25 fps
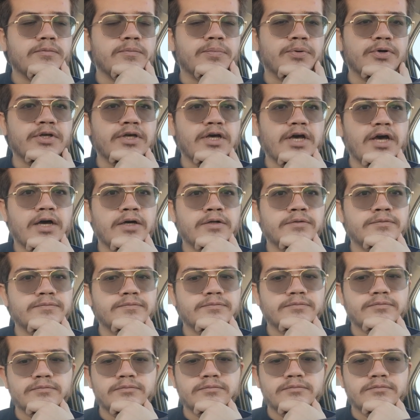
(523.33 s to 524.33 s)
But yeah,
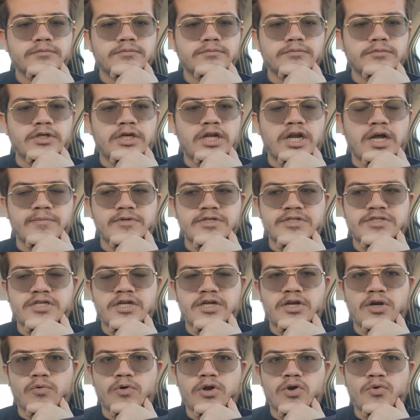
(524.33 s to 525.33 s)
and I'm just
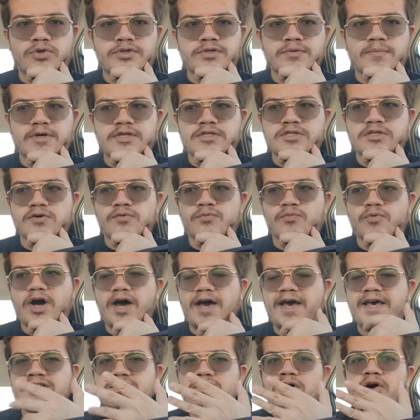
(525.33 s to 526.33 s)
sitting here wondering to myself,
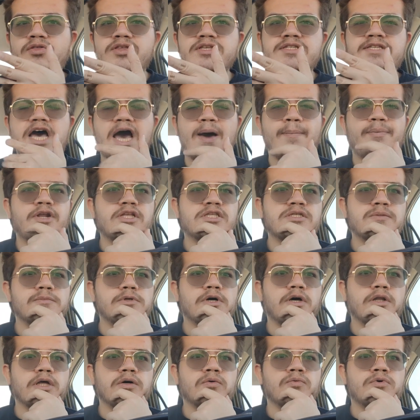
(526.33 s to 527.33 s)
why is all this happening to
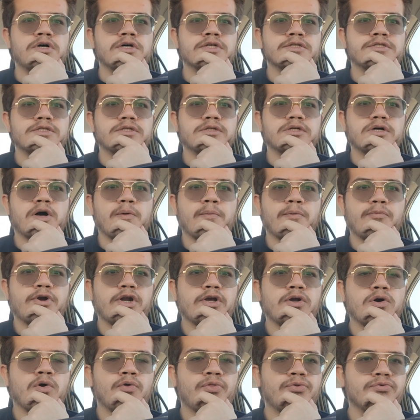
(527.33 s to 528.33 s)
me all at once? You know, I'm
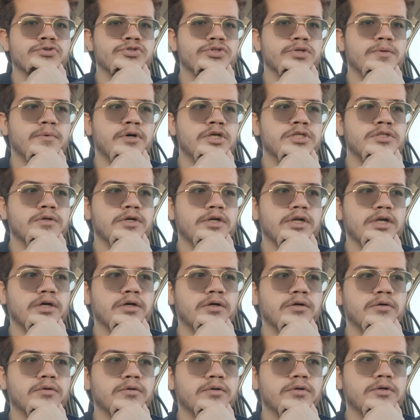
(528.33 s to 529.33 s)
already going through so much right
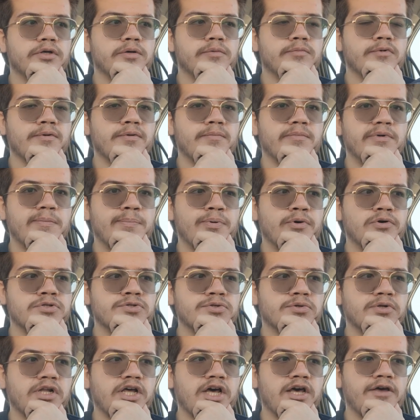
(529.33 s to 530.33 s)
now in my,
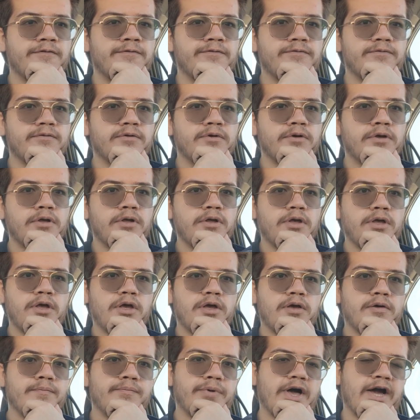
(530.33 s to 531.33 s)
personal life,
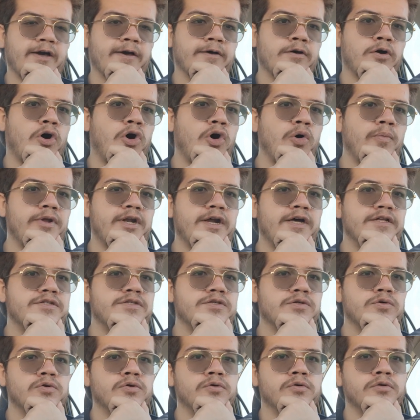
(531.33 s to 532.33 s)
back at home and at
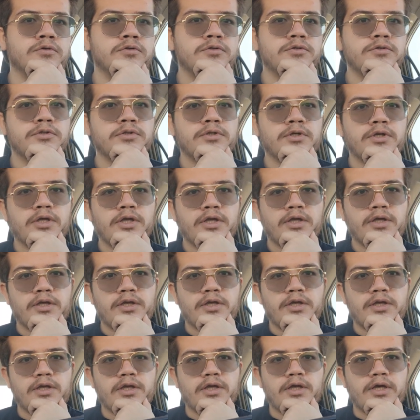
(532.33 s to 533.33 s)
school
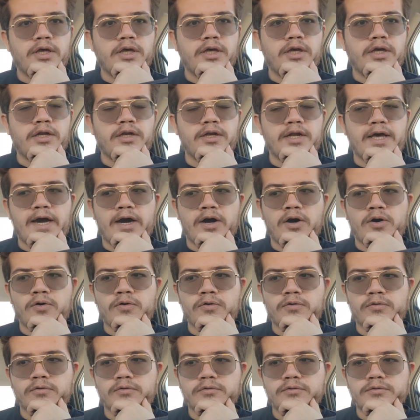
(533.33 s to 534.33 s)
and
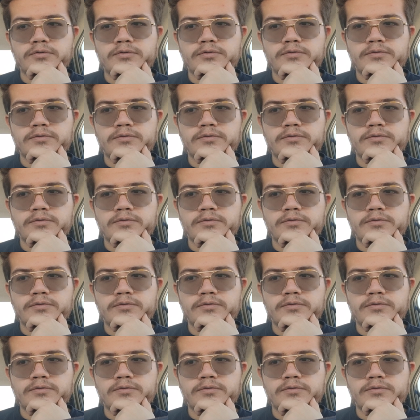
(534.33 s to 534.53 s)
now